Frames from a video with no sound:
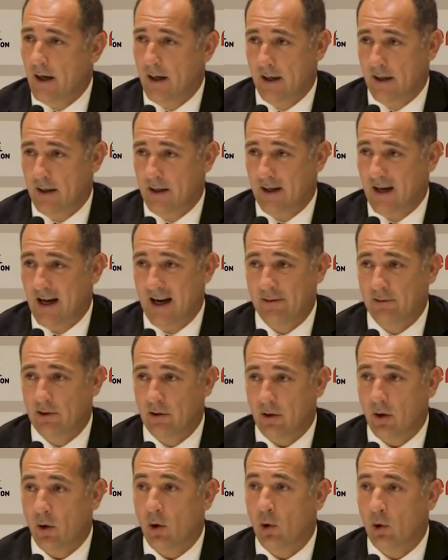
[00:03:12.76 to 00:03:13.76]
and I
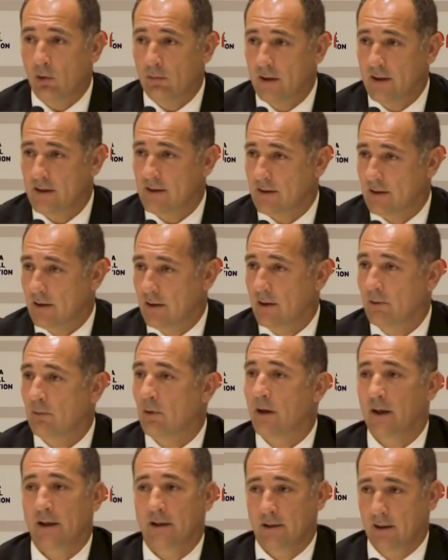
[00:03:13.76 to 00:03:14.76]
will always say
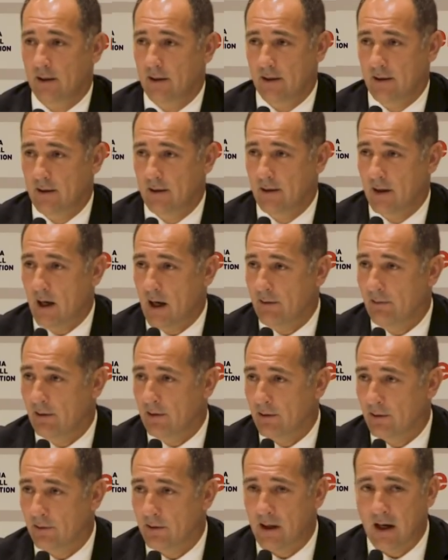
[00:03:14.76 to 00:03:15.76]
what I think. I
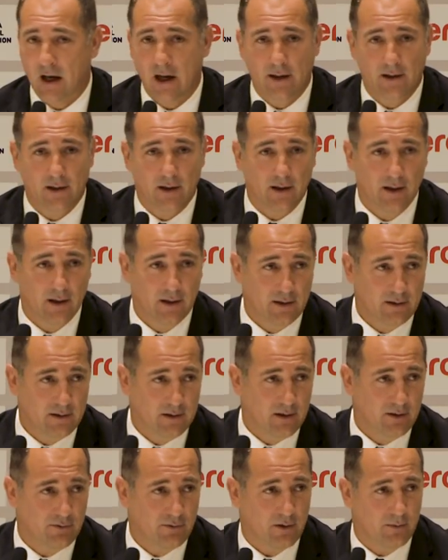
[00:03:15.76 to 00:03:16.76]
will not hide
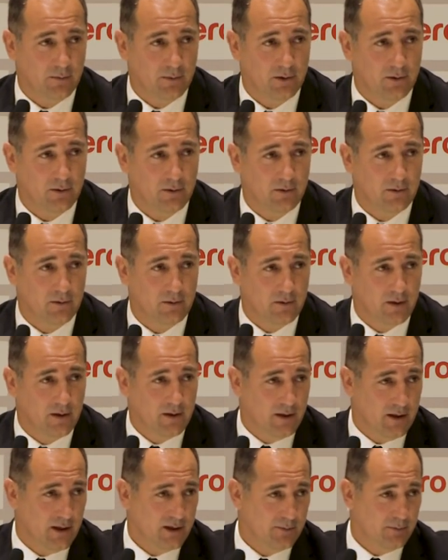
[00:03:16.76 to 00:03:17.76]
anything from you,
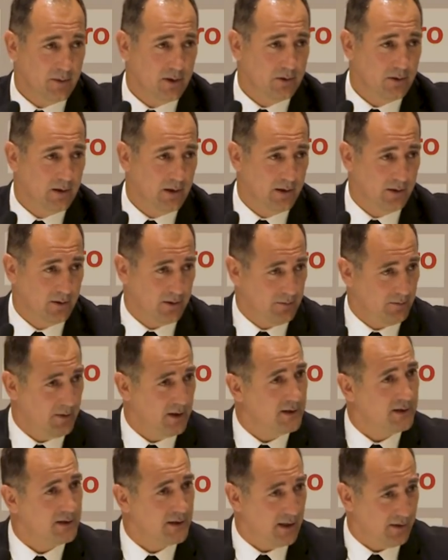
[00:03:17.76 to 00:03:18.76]
especially not
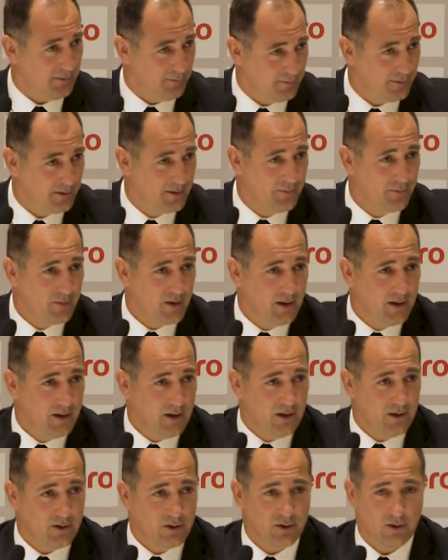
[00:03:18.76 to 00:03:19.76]
myself.
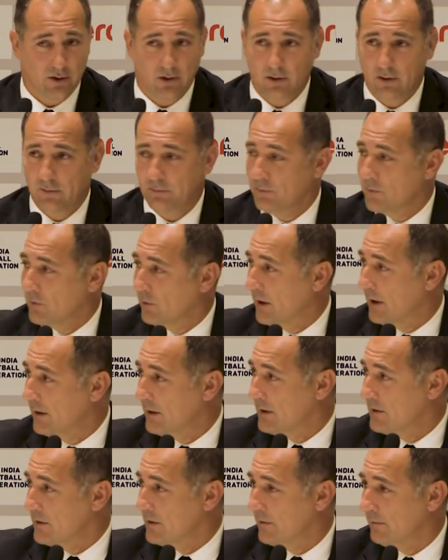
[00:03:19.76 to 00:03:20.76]
So
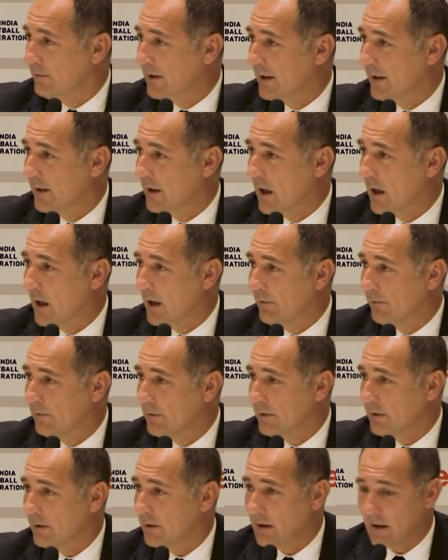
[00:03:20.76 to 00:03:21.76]
that is the way I
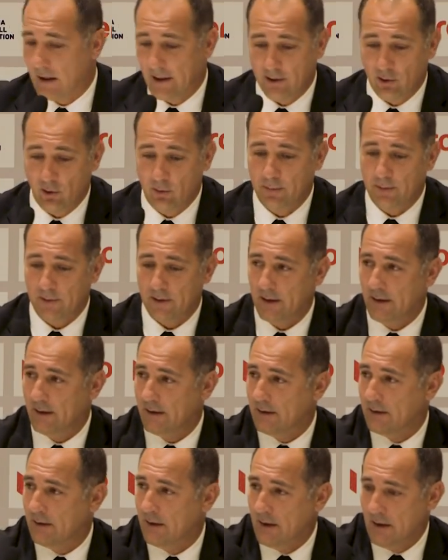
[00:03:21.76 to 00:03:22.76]
work, I
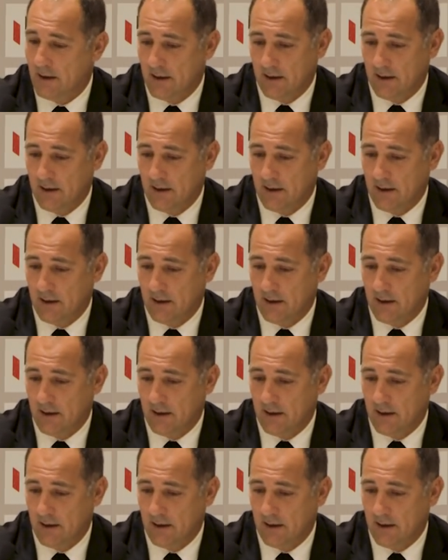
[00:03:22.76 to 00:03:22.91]
operate.